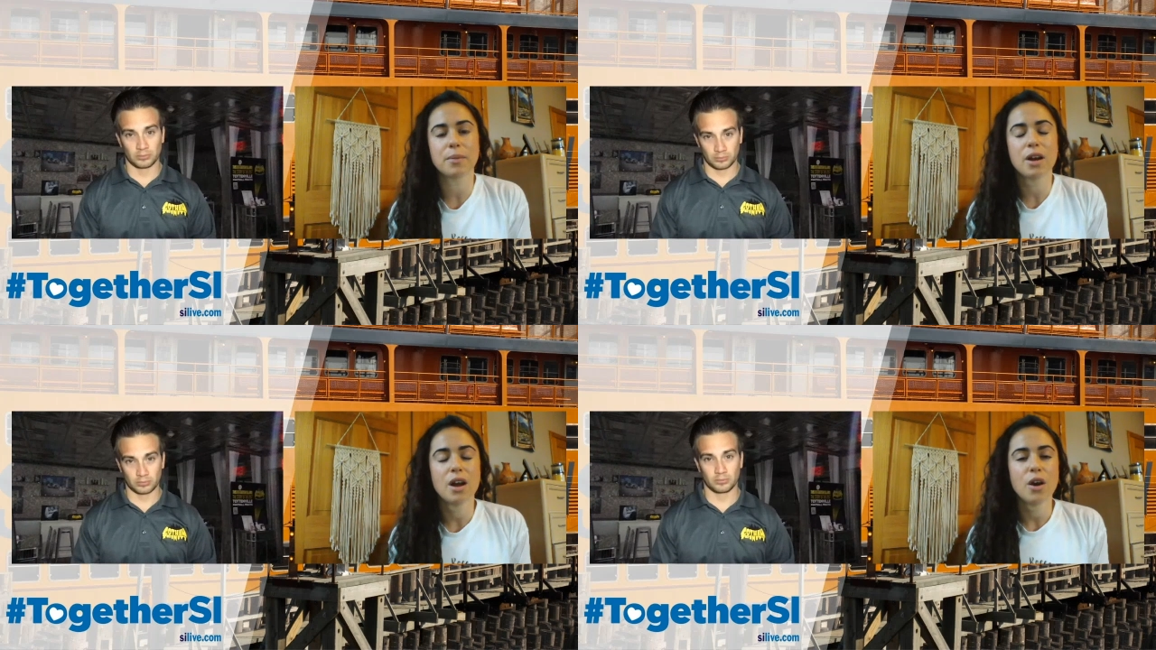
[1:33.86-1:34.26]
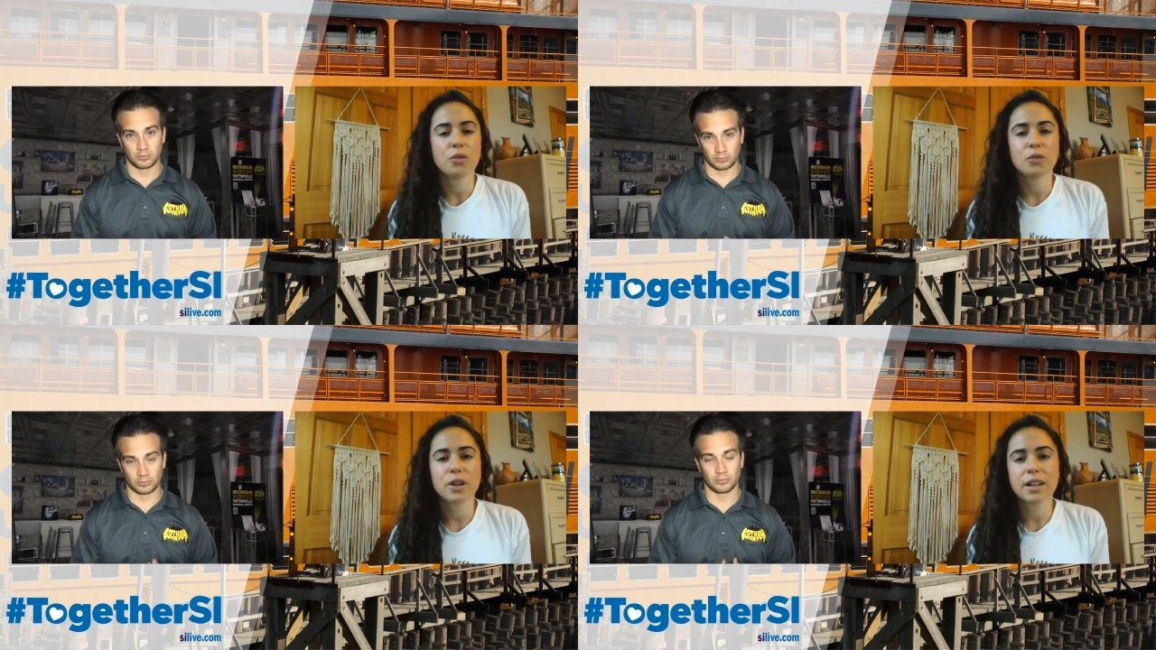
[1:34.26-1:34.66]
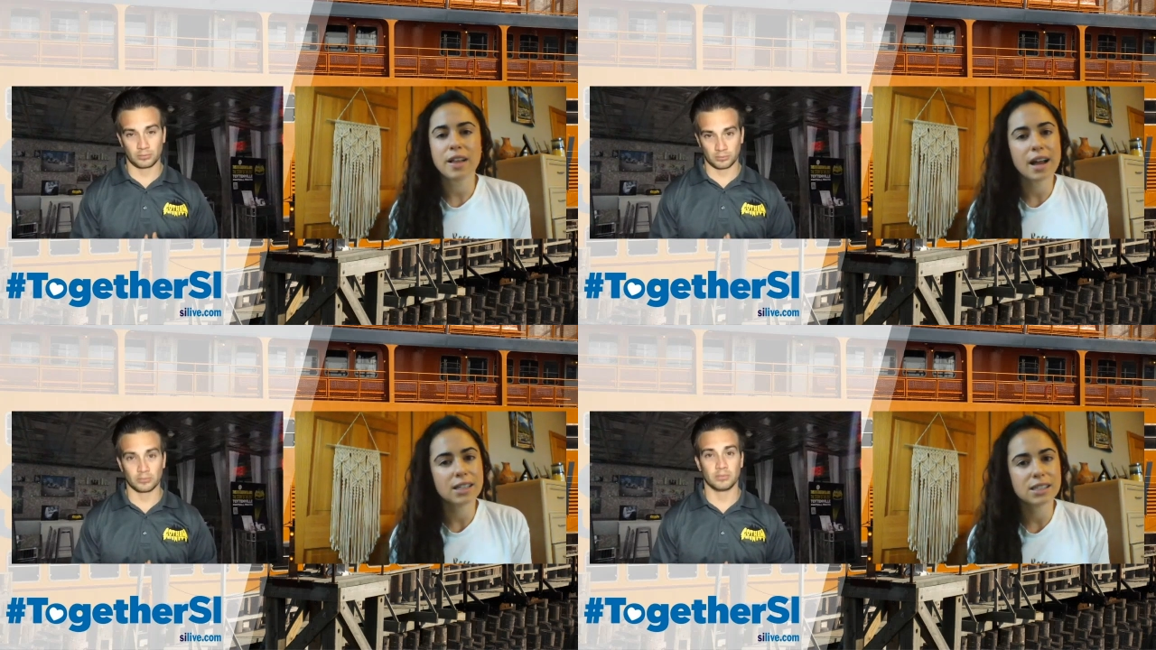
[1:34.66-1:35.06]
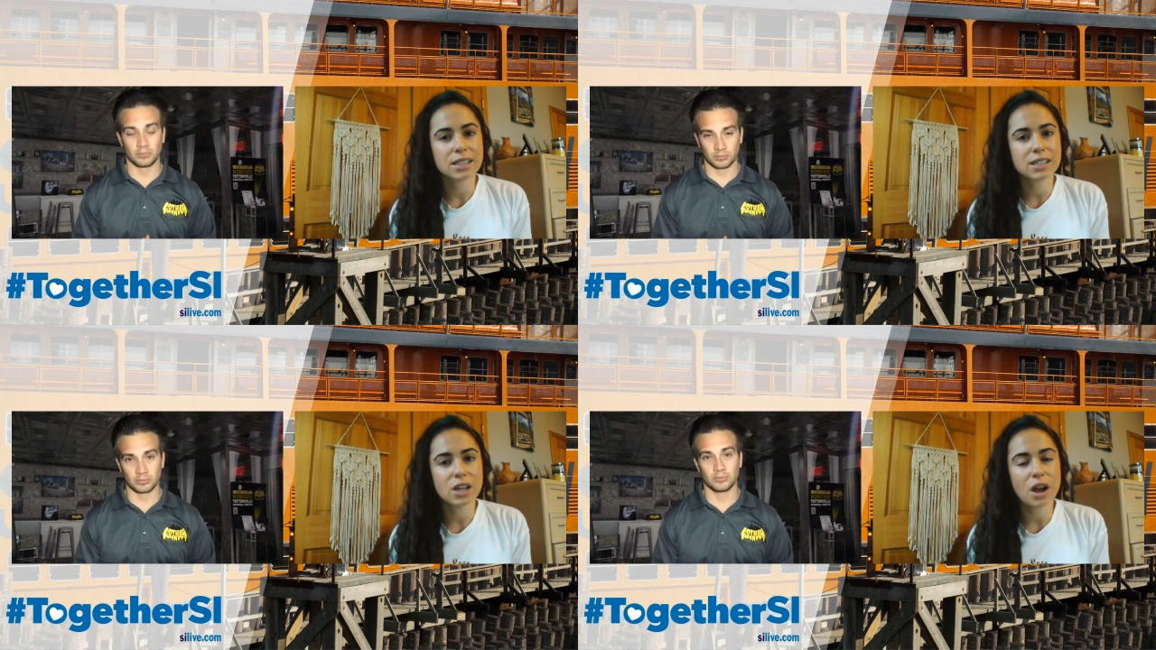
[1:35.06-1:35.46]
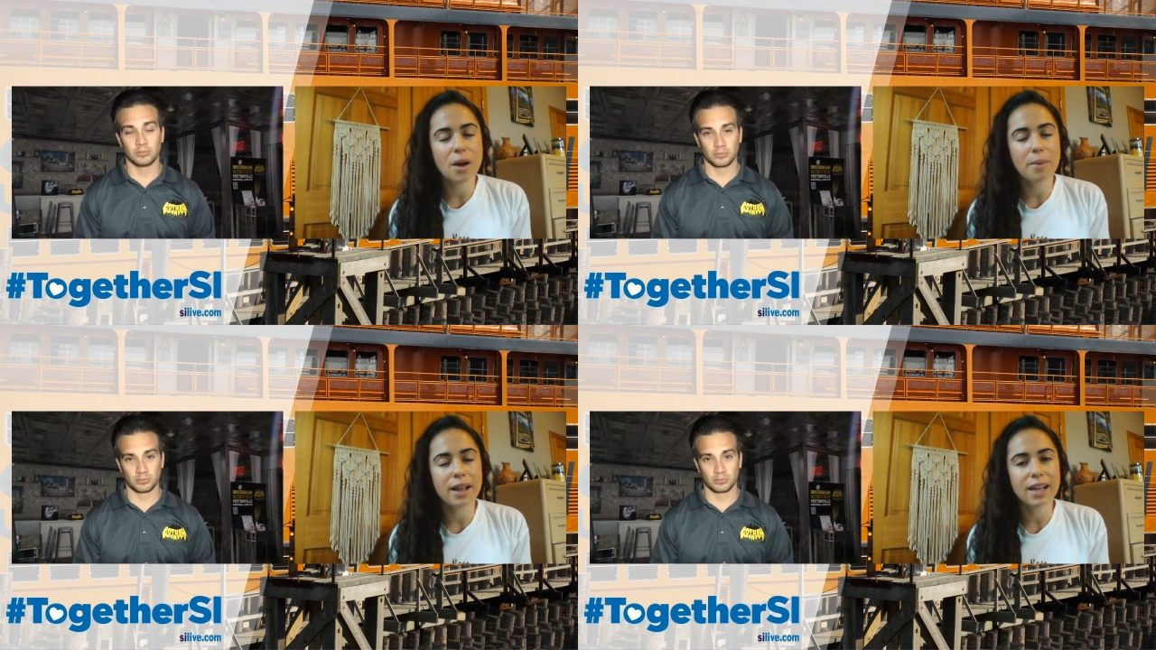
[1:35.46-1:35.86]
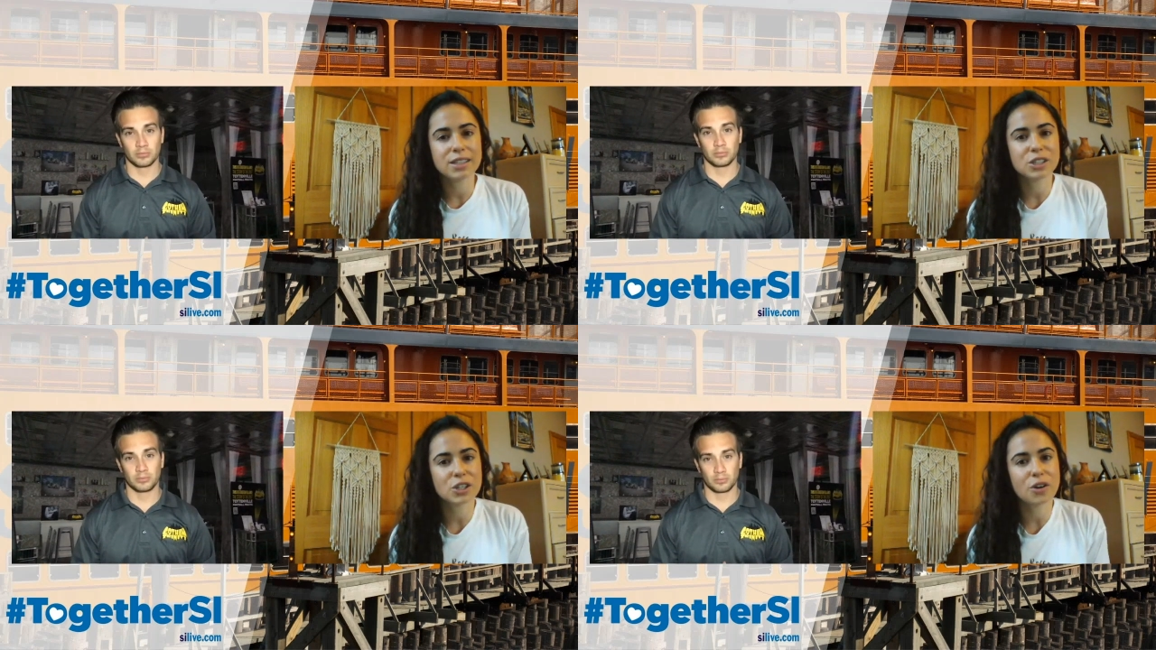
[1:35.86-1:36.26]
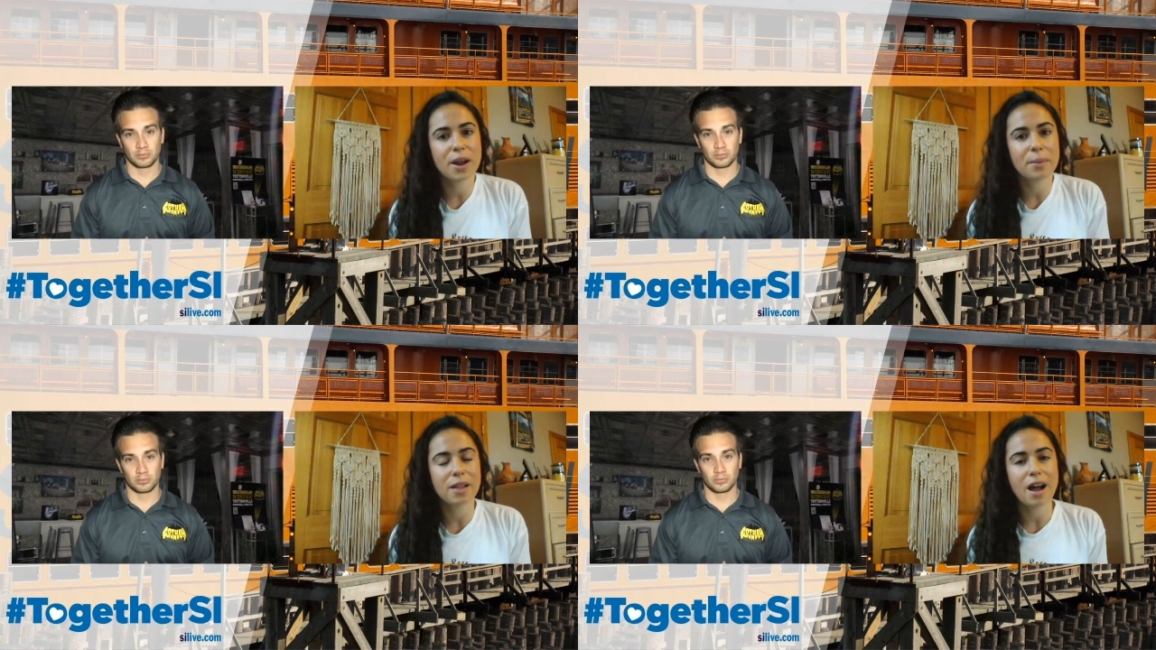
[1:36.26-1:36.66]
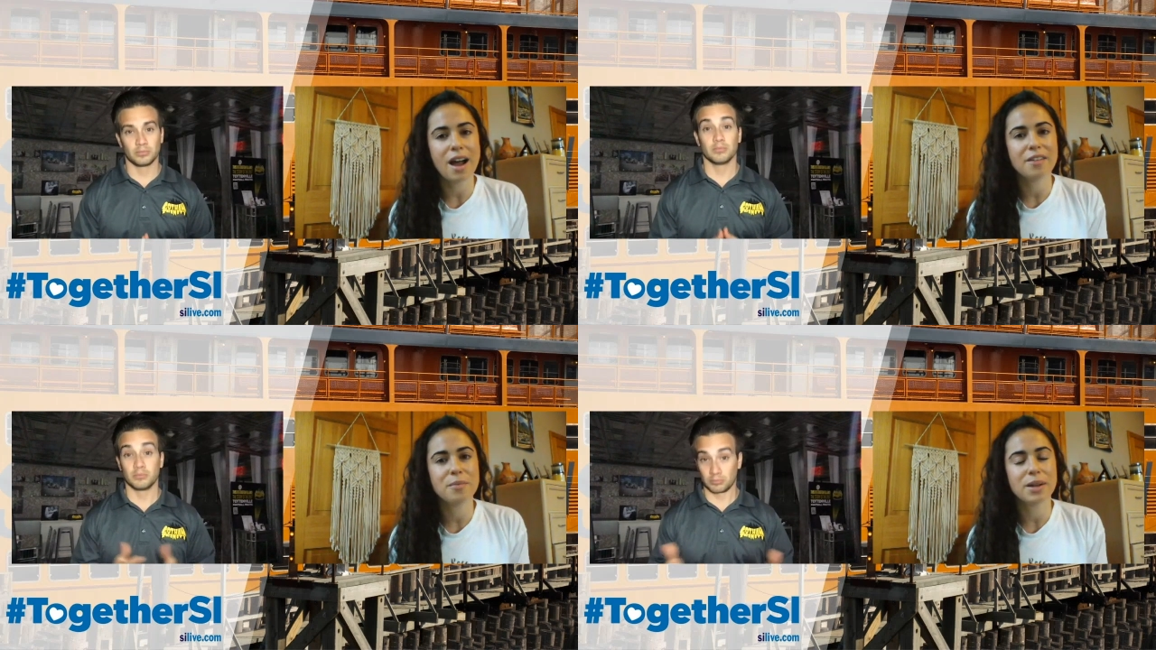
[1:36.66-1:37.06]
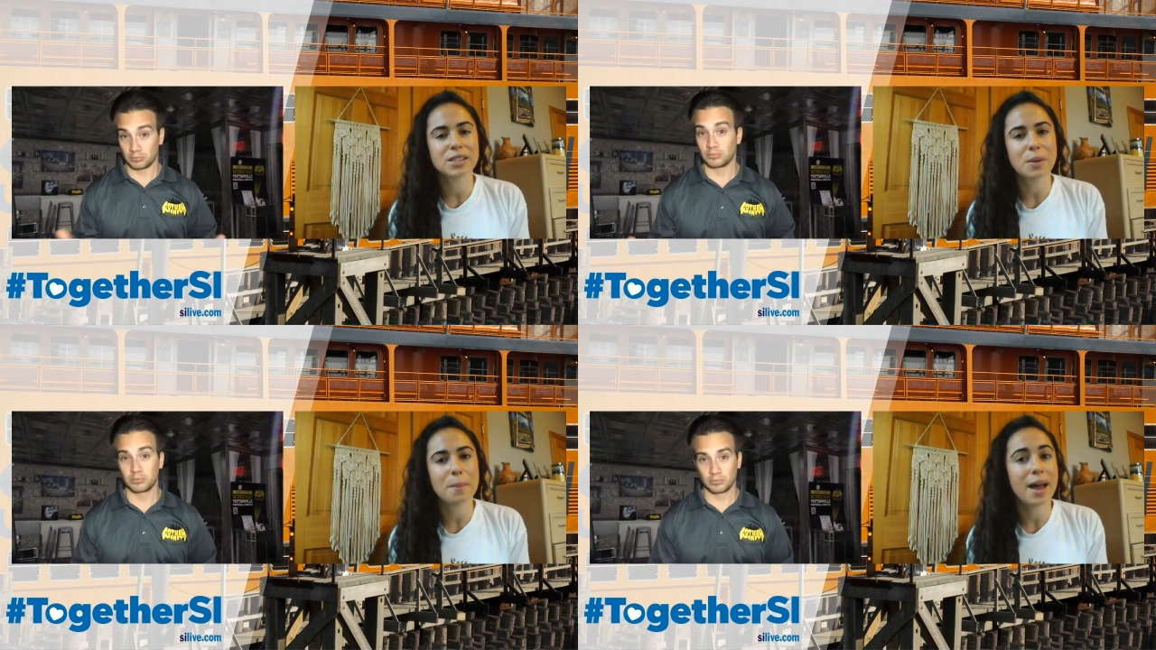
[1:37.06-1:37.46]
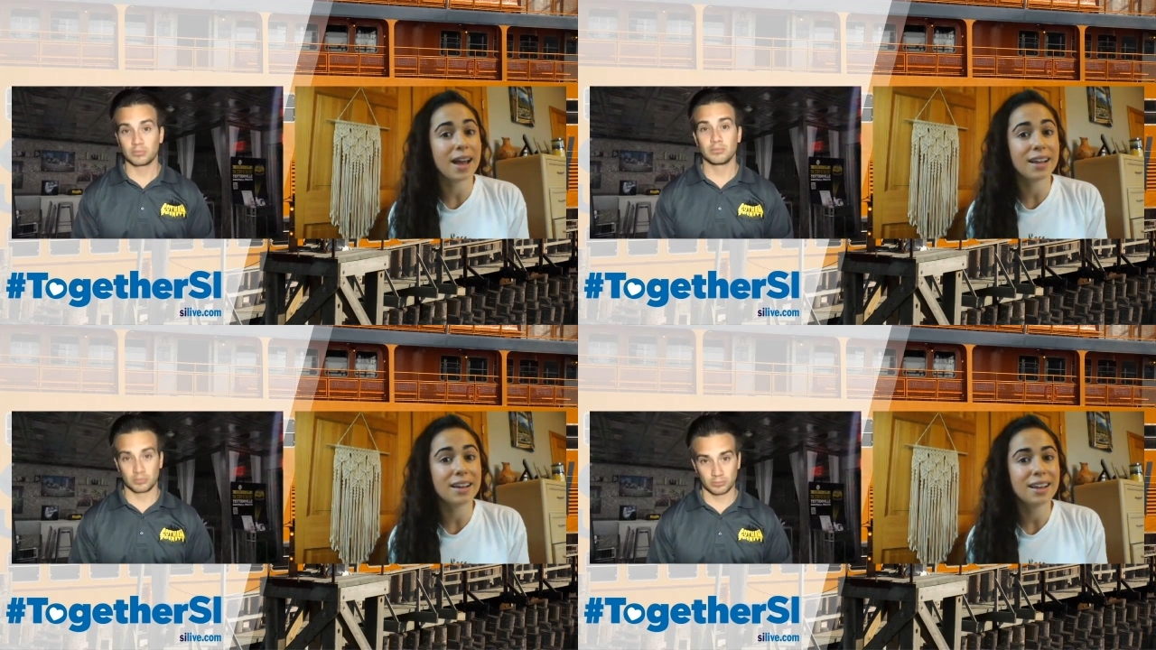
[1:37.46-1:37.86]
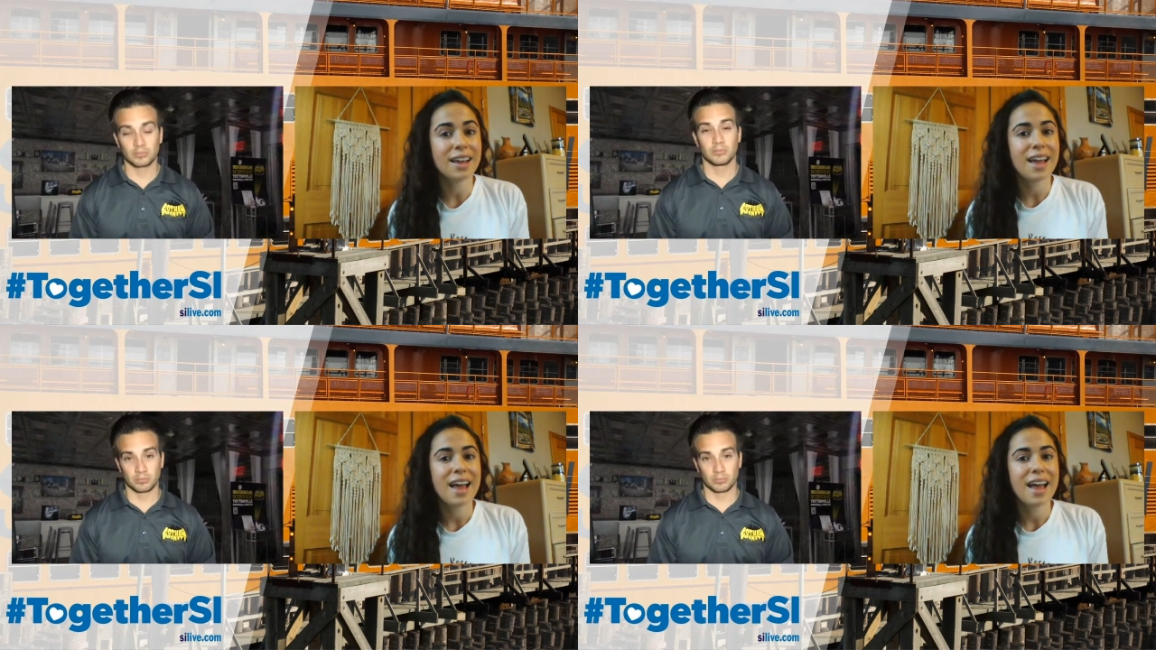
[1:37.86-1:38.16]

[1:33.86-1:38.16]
Speaker 1: some free classes on my Instagram Live, Muscle Meg.